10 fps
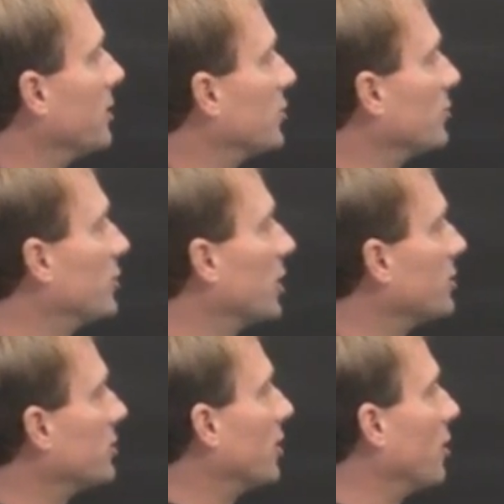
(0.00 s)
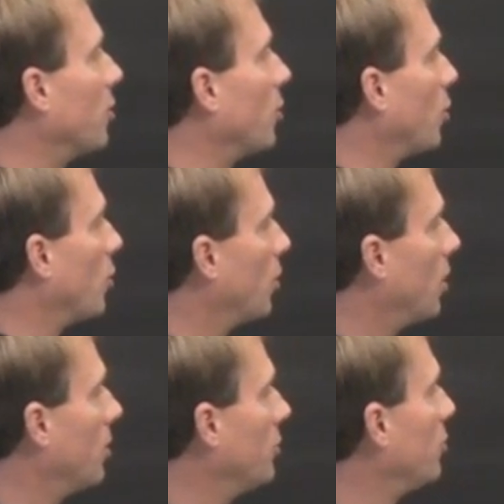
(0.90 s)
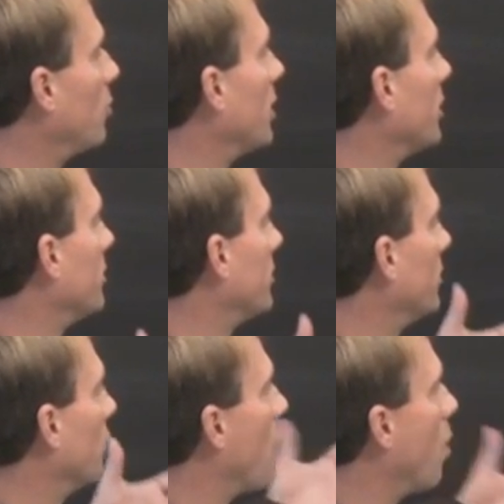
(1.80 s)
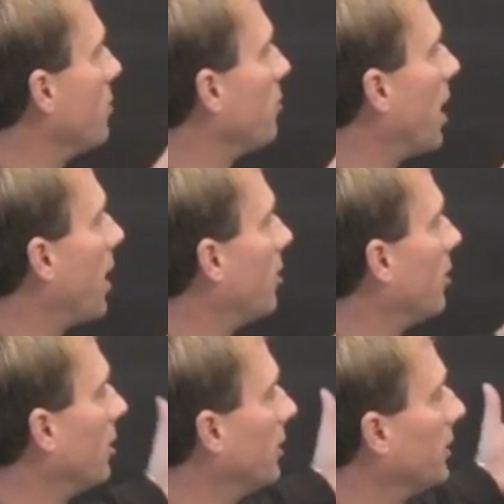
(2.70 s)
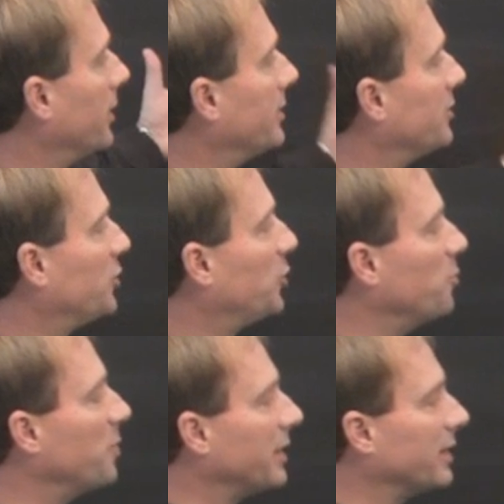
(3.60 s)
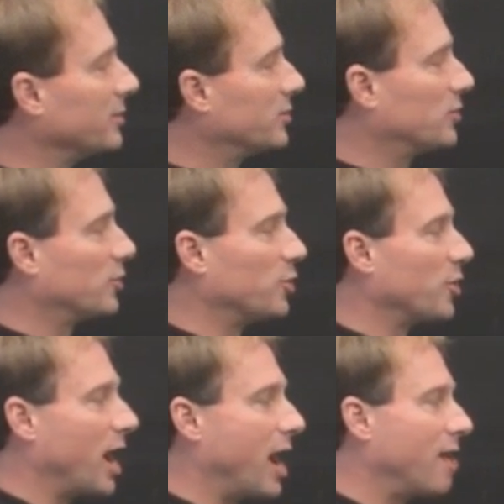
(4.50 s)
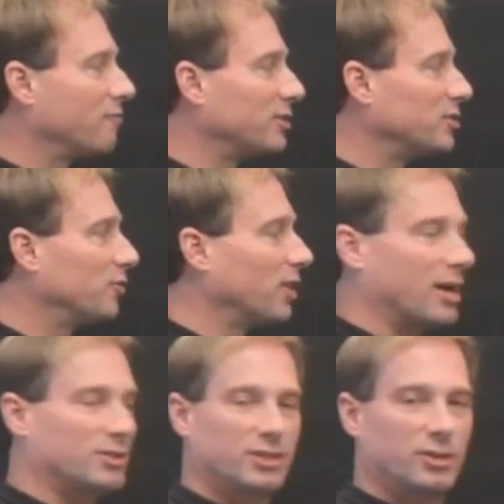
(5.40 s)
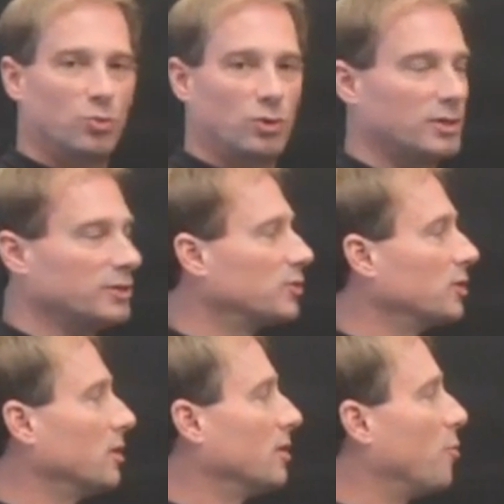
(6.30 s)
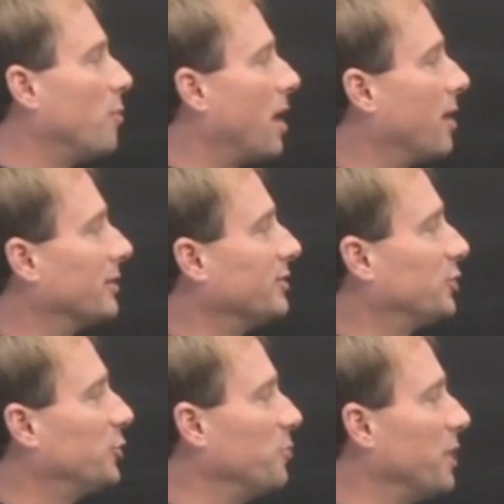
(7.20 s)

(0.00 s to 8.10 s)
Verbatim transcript: So just oh, you went one mile in two minutes, so your average velocity was a mile in two